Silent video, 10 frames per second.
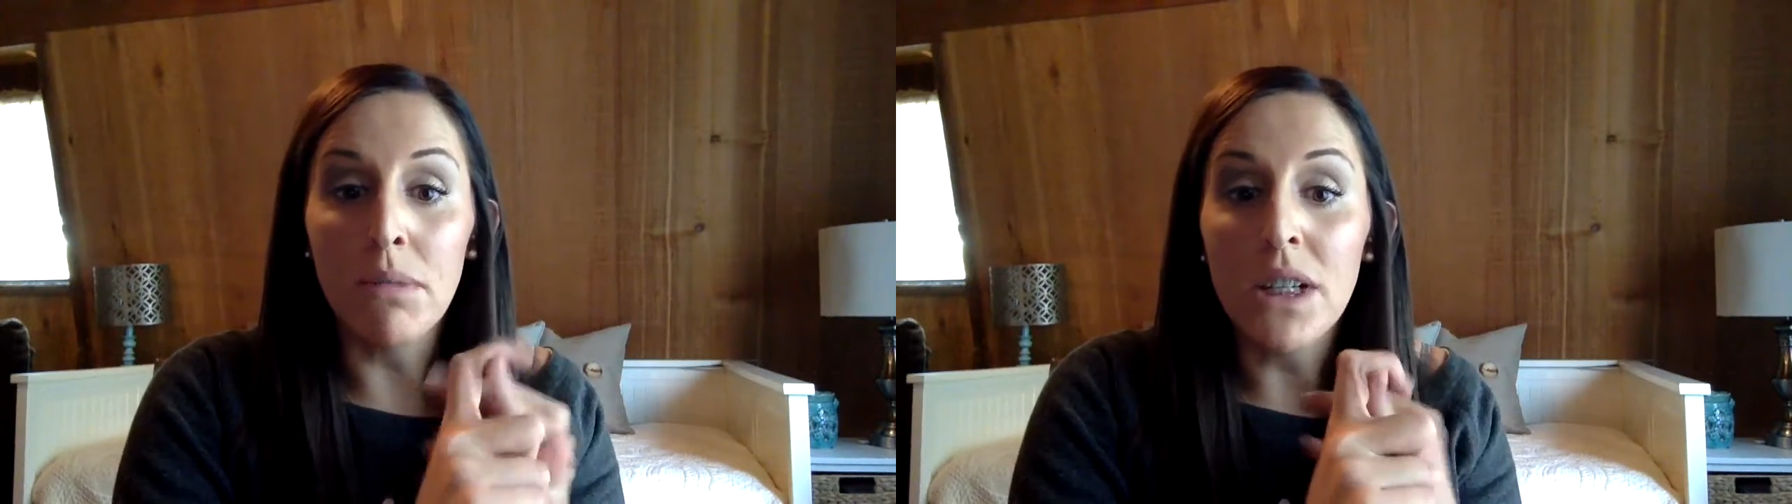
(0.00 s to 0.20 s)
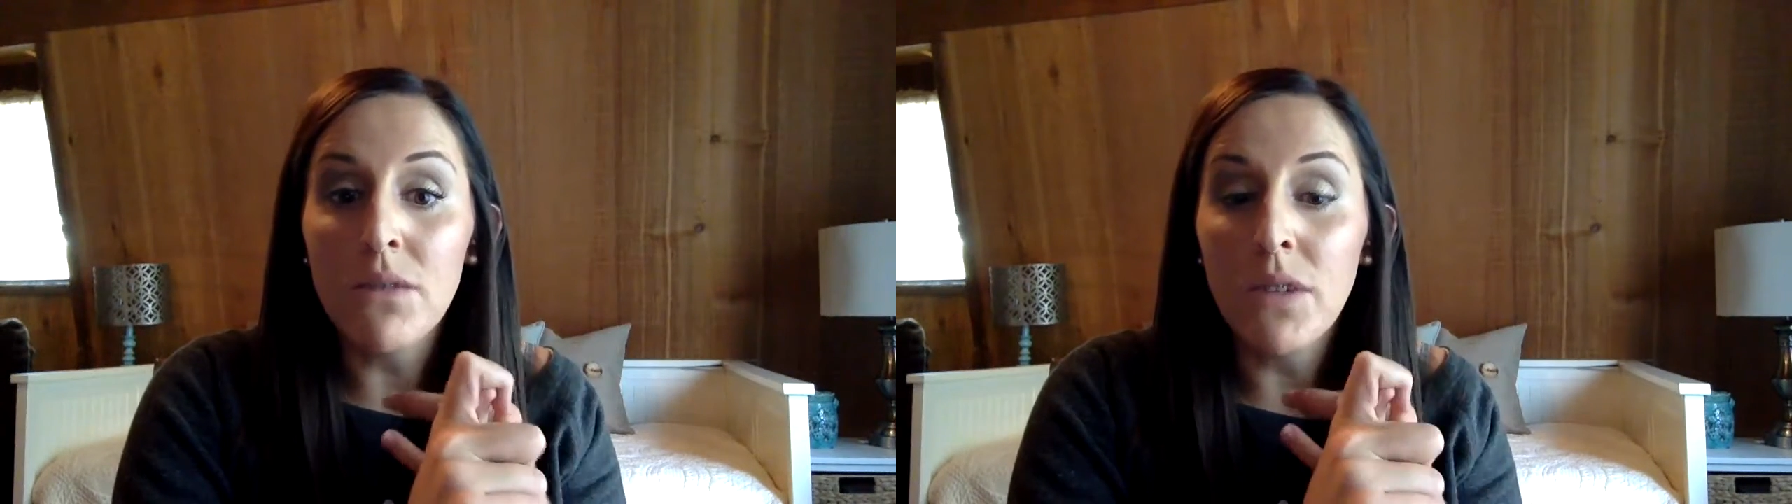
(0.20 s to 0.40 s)

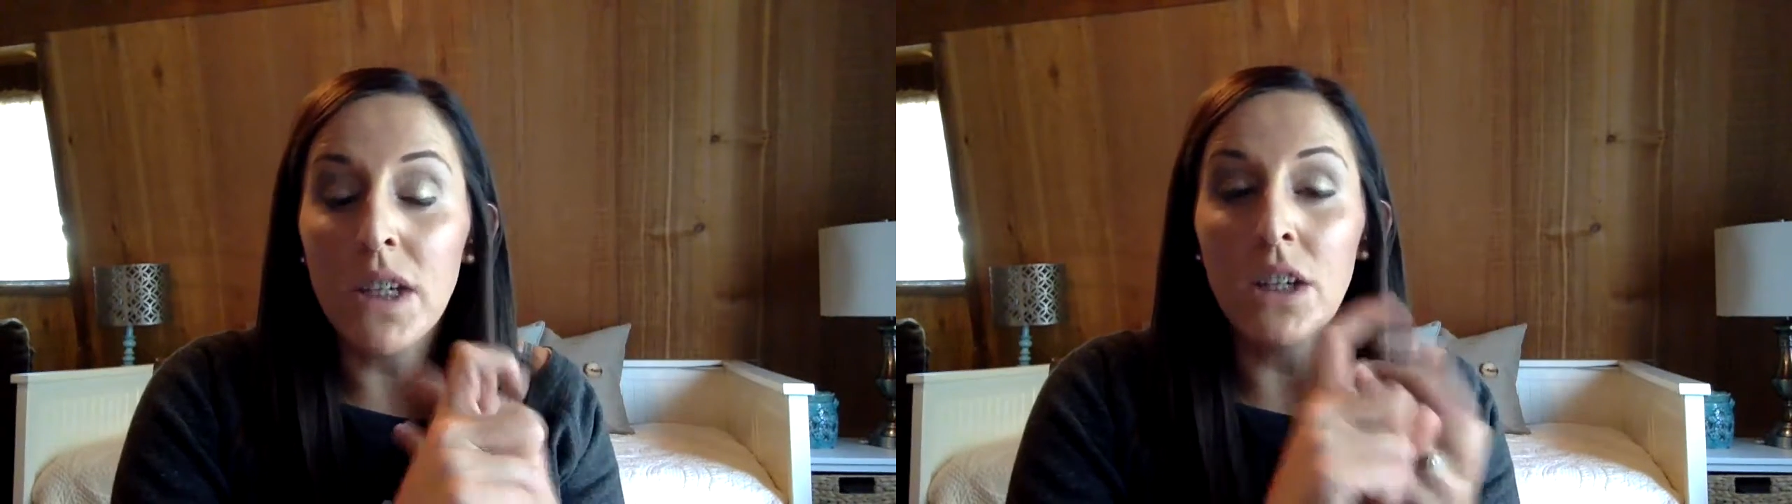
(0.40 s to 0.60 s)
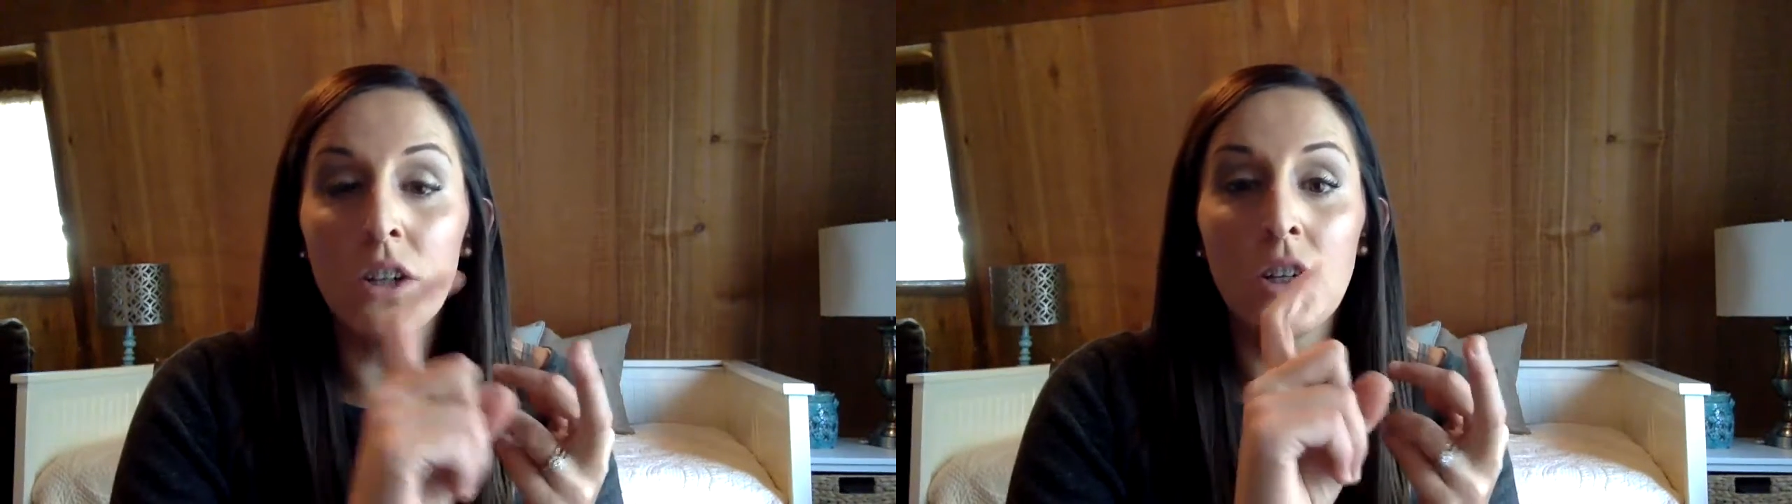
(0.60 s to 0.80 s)

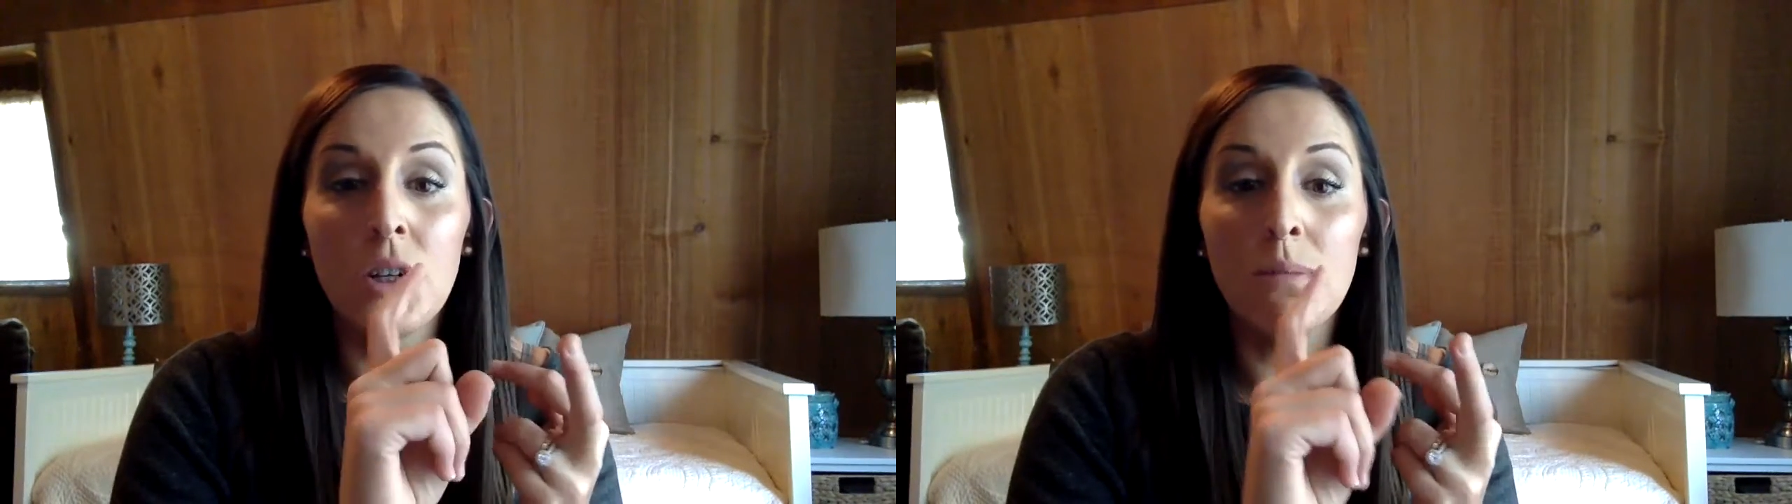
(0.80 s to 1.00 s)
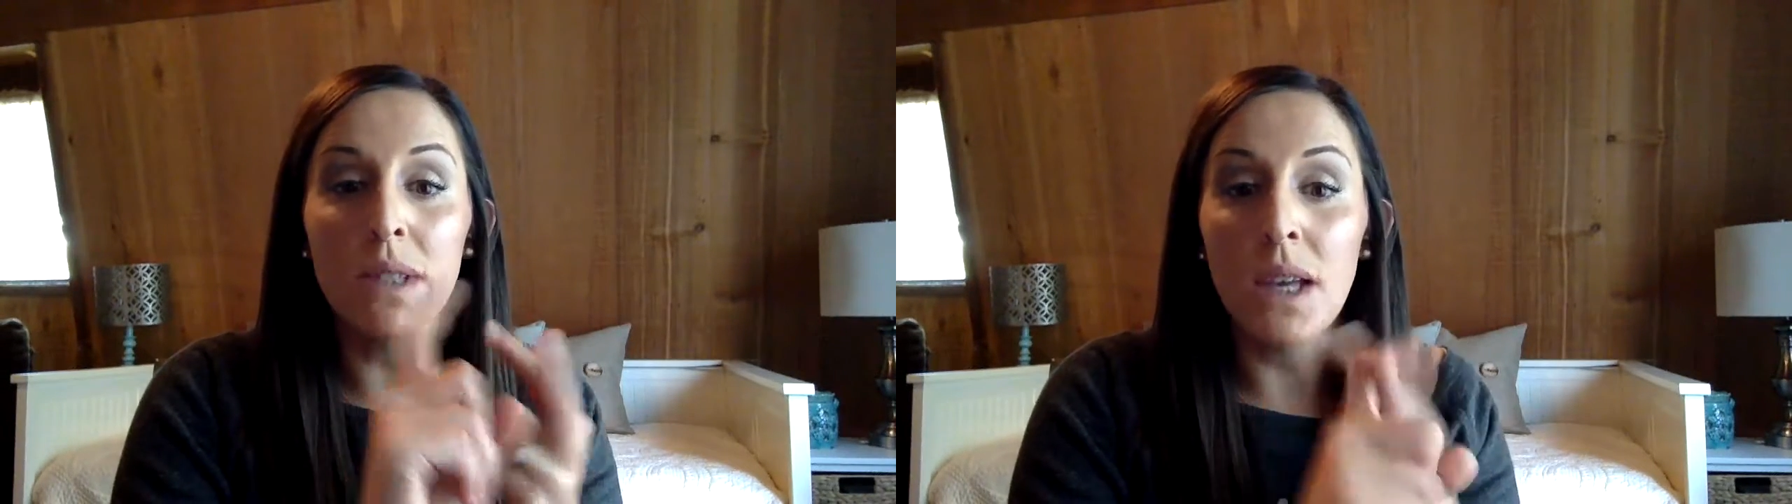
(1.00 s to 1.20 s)
breastfeeding
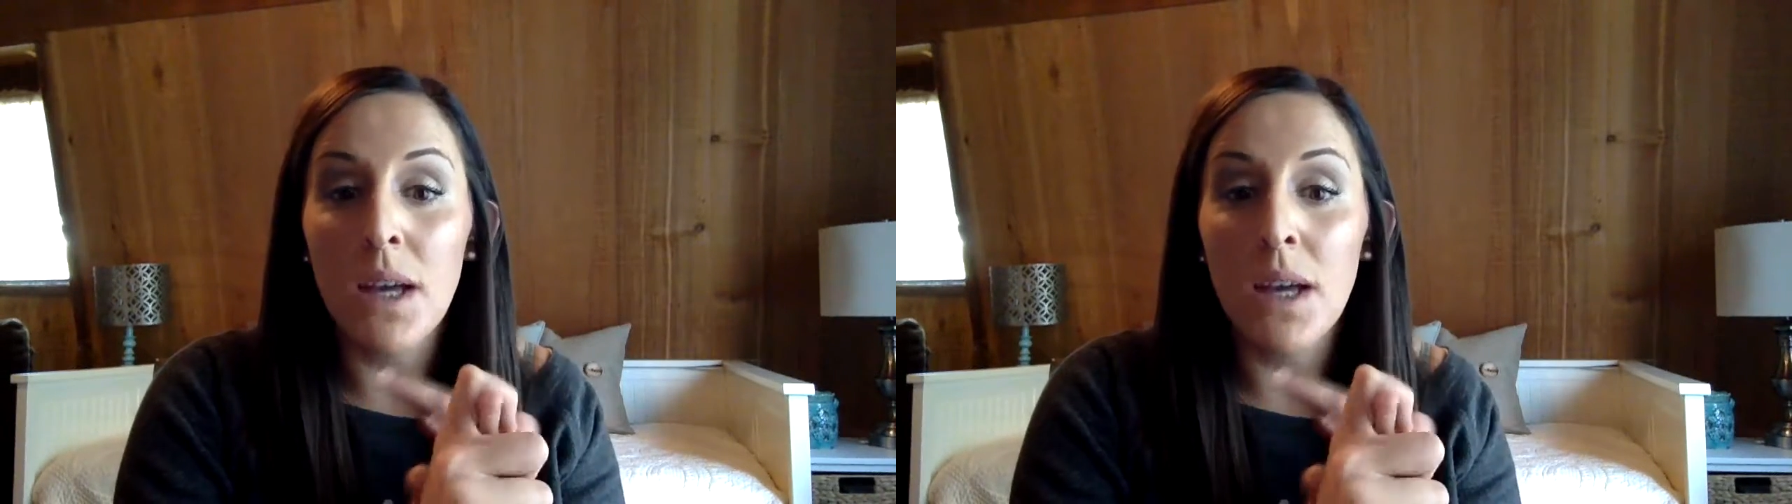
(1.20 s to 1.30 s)
groups,